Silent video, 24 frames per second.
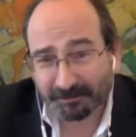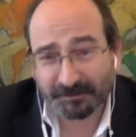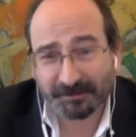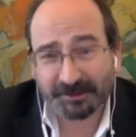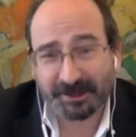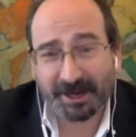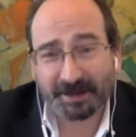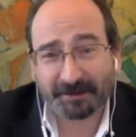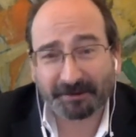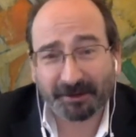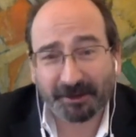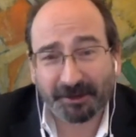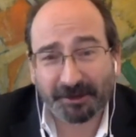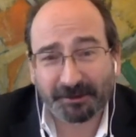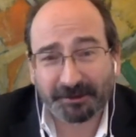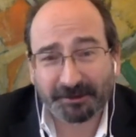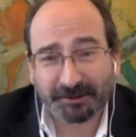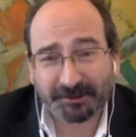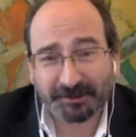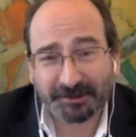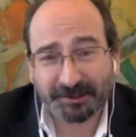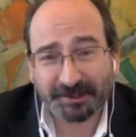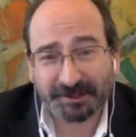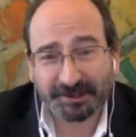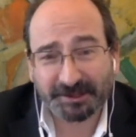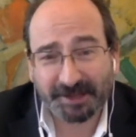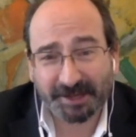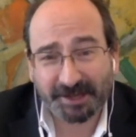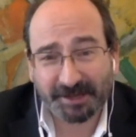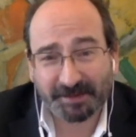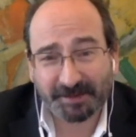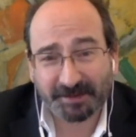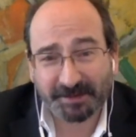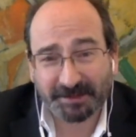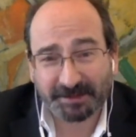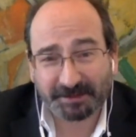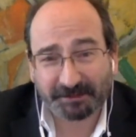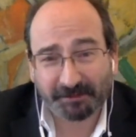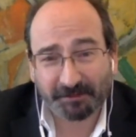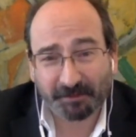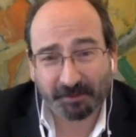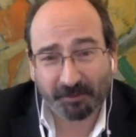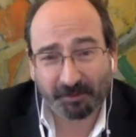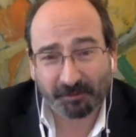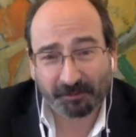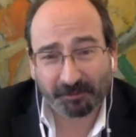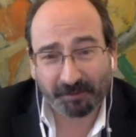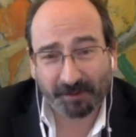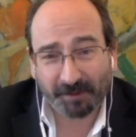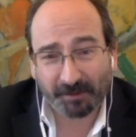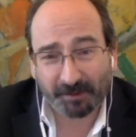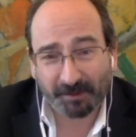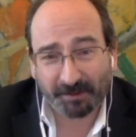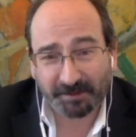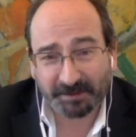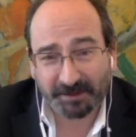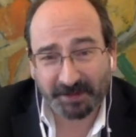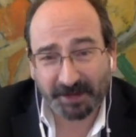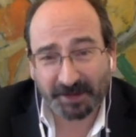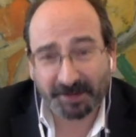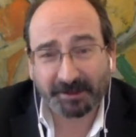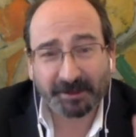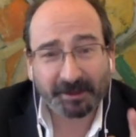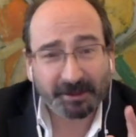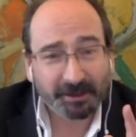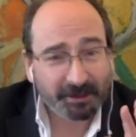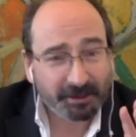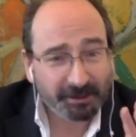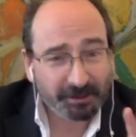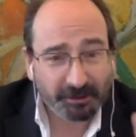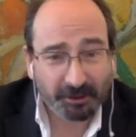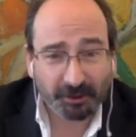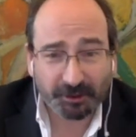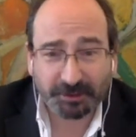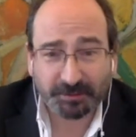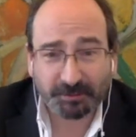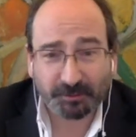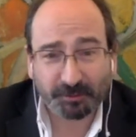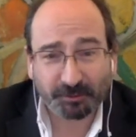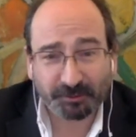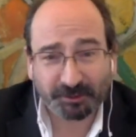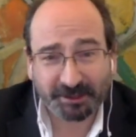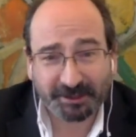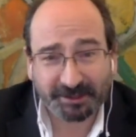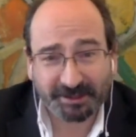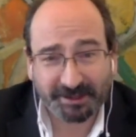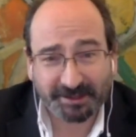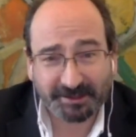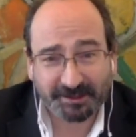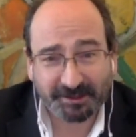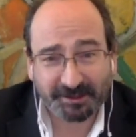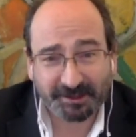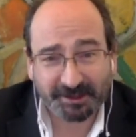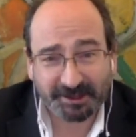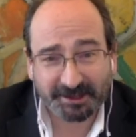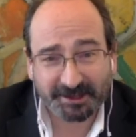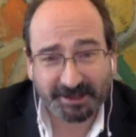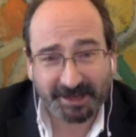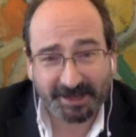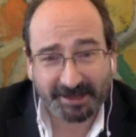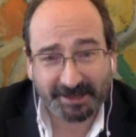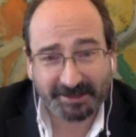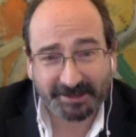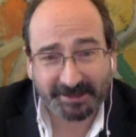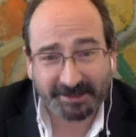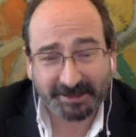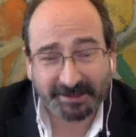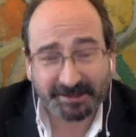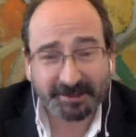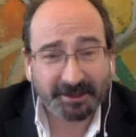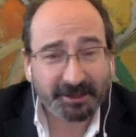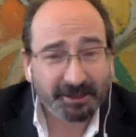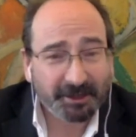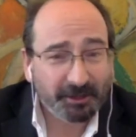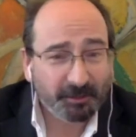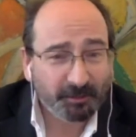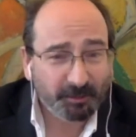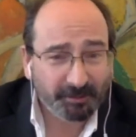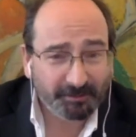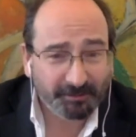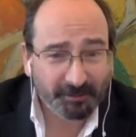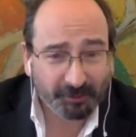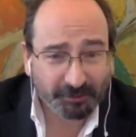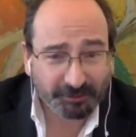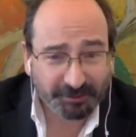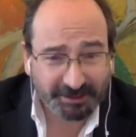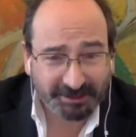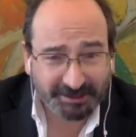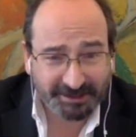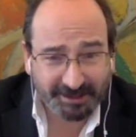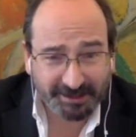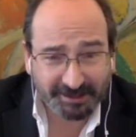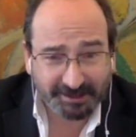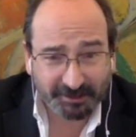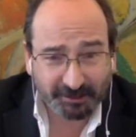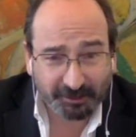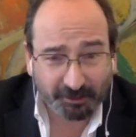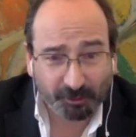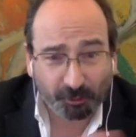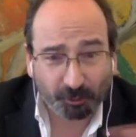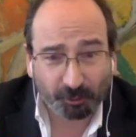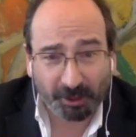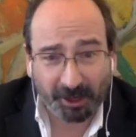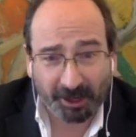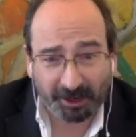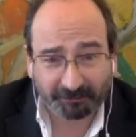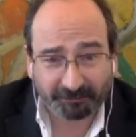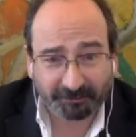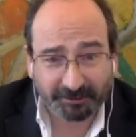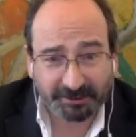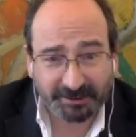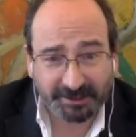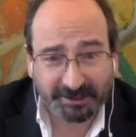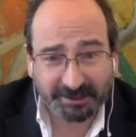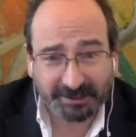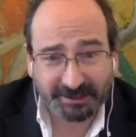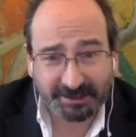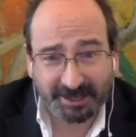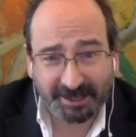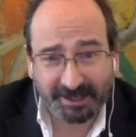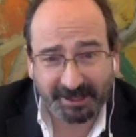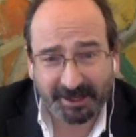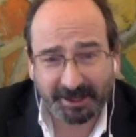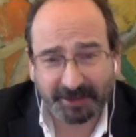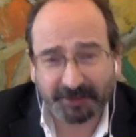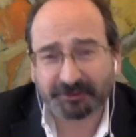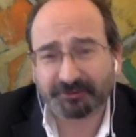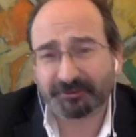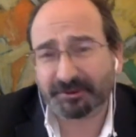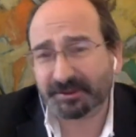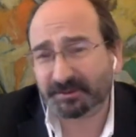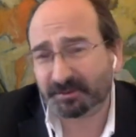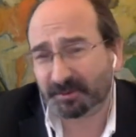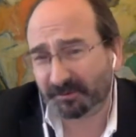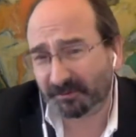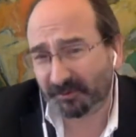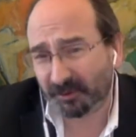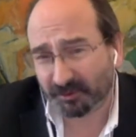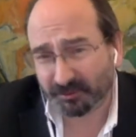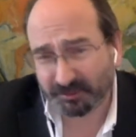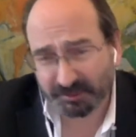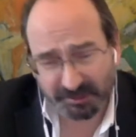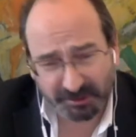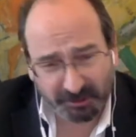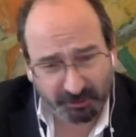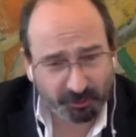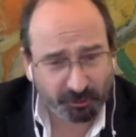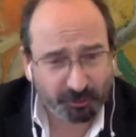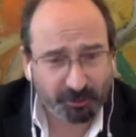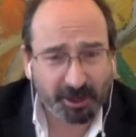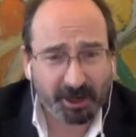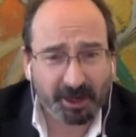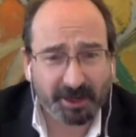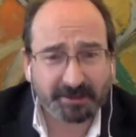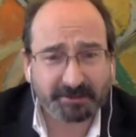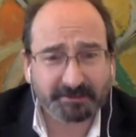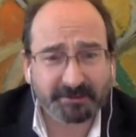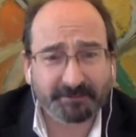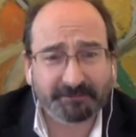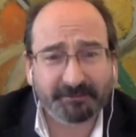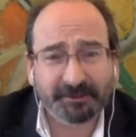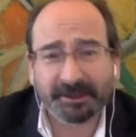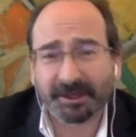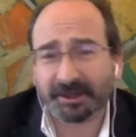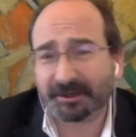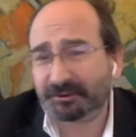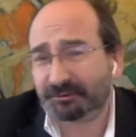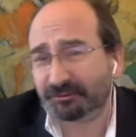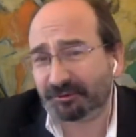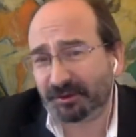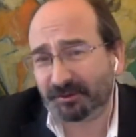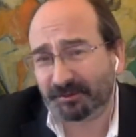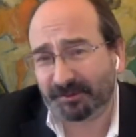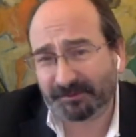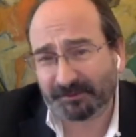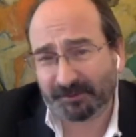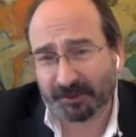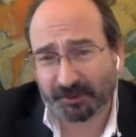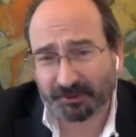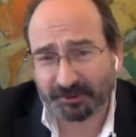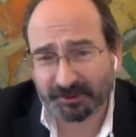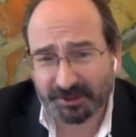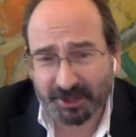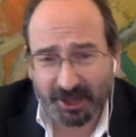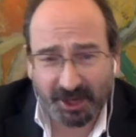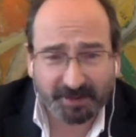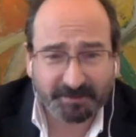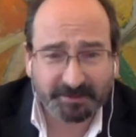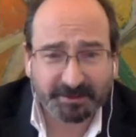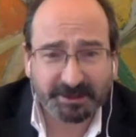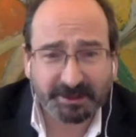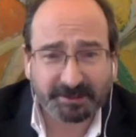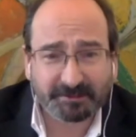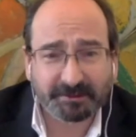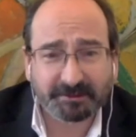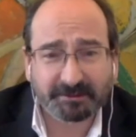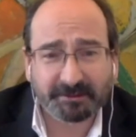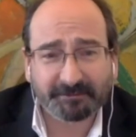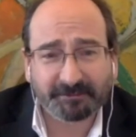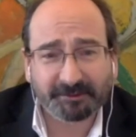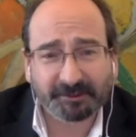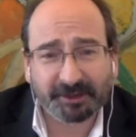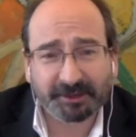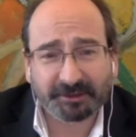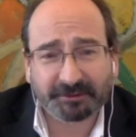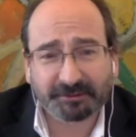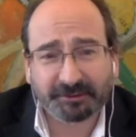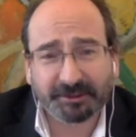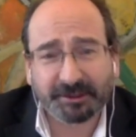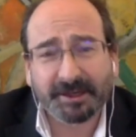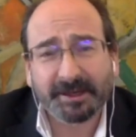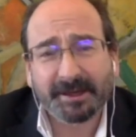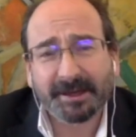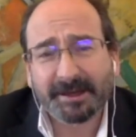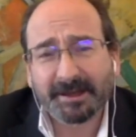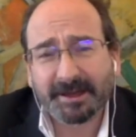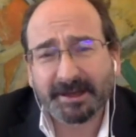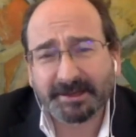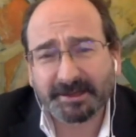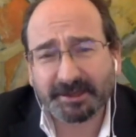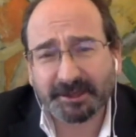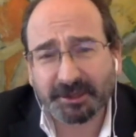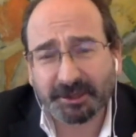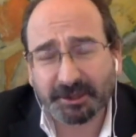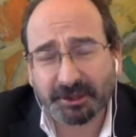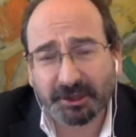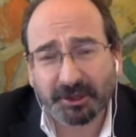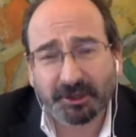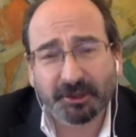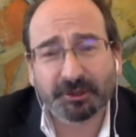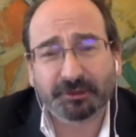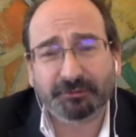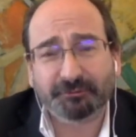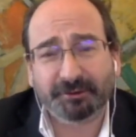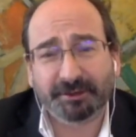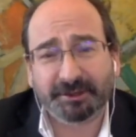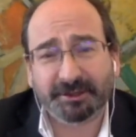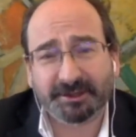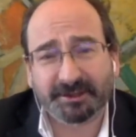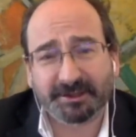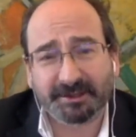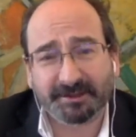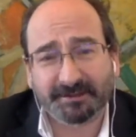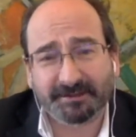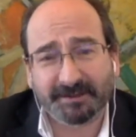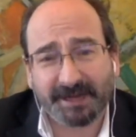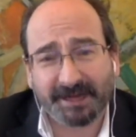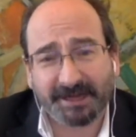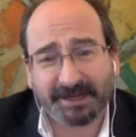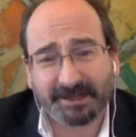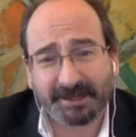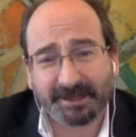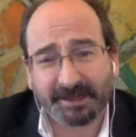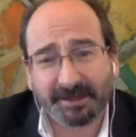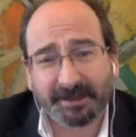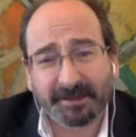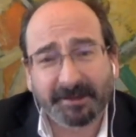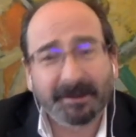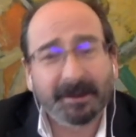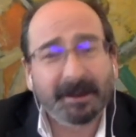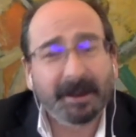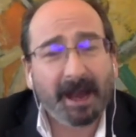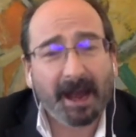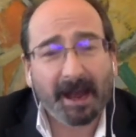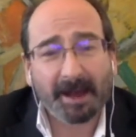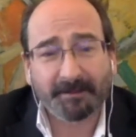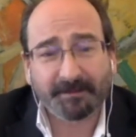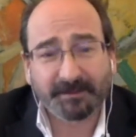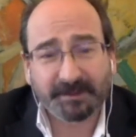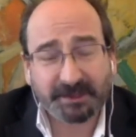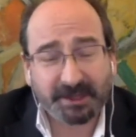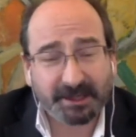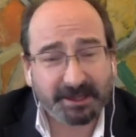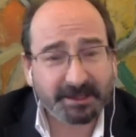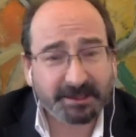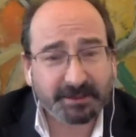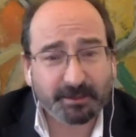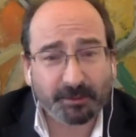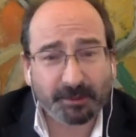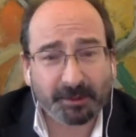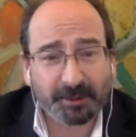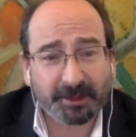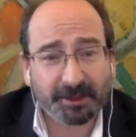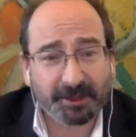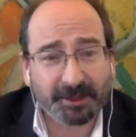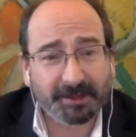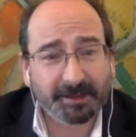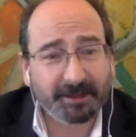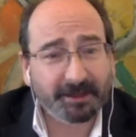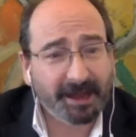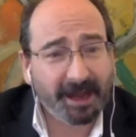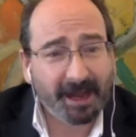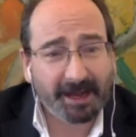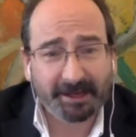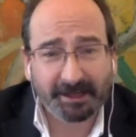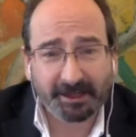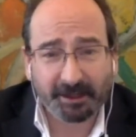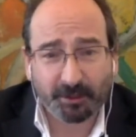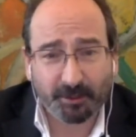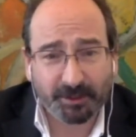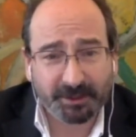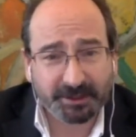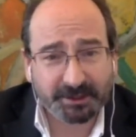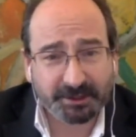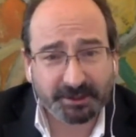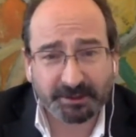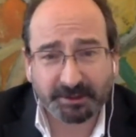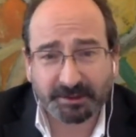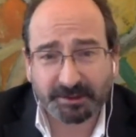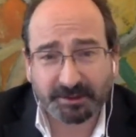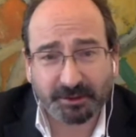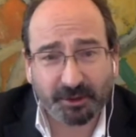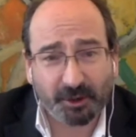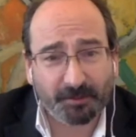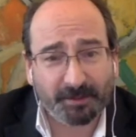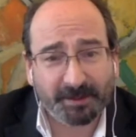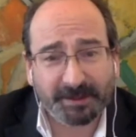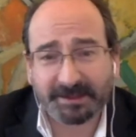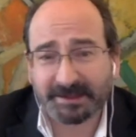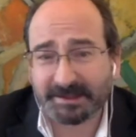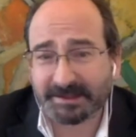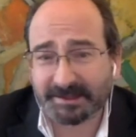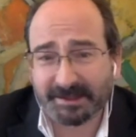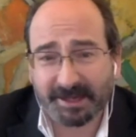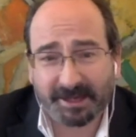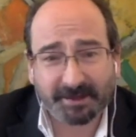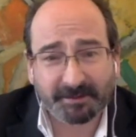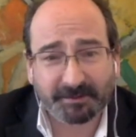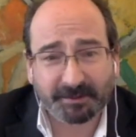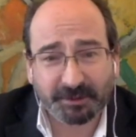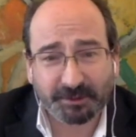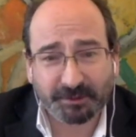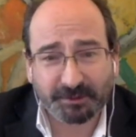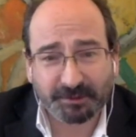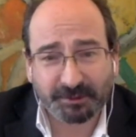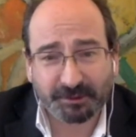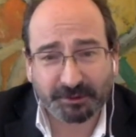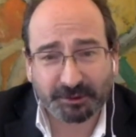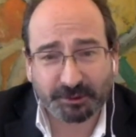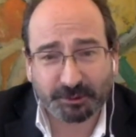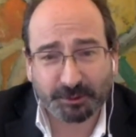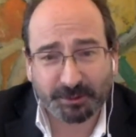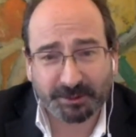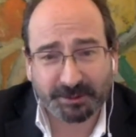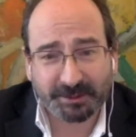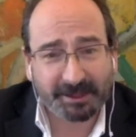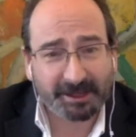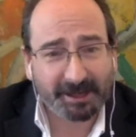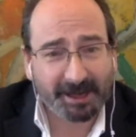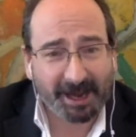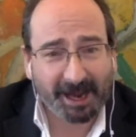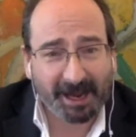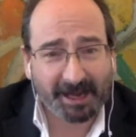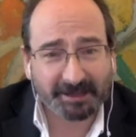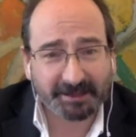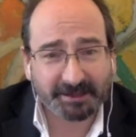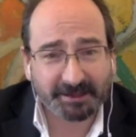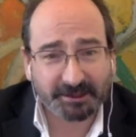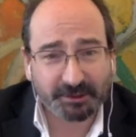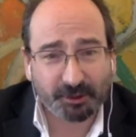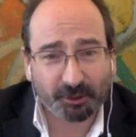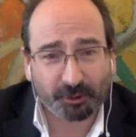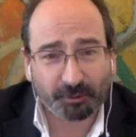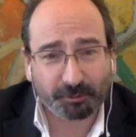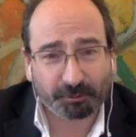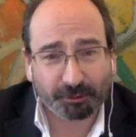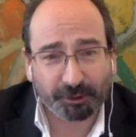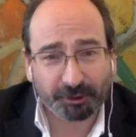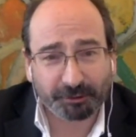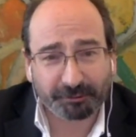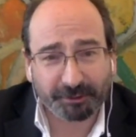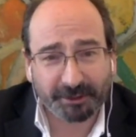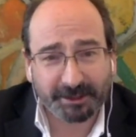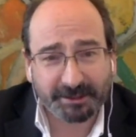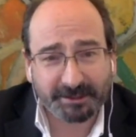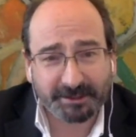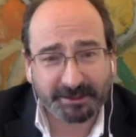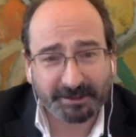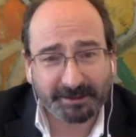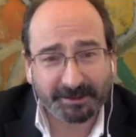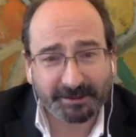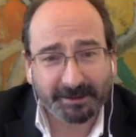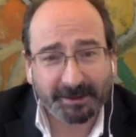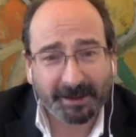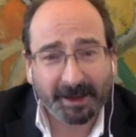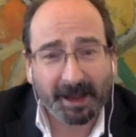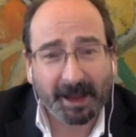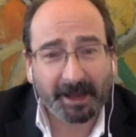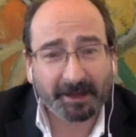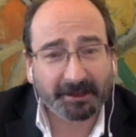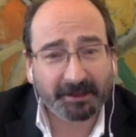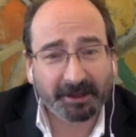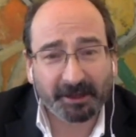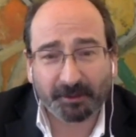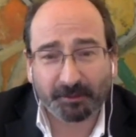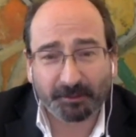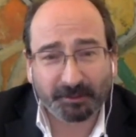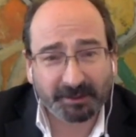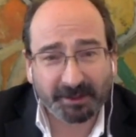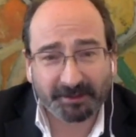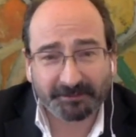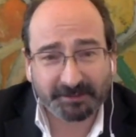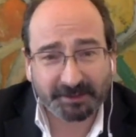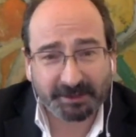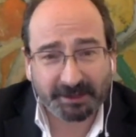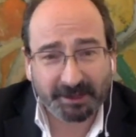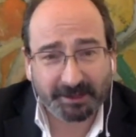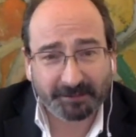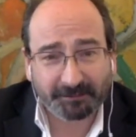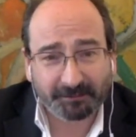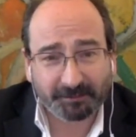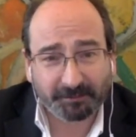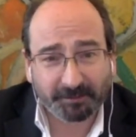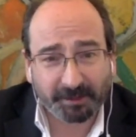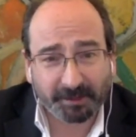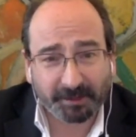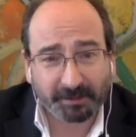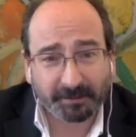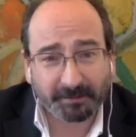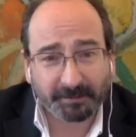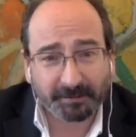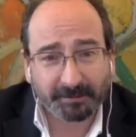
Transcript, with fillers: Download the sustainability report from our website. Lots more details on this analysis. We've got details on all one hundred sixty-eight countries. We've got scorecards for every country. We've got time series for every country. There's a huge richness of data. Um, tell us what you think. Any questions, comments, send them to us on Twitter at SocProgress, and uh, we'd love to hear from you.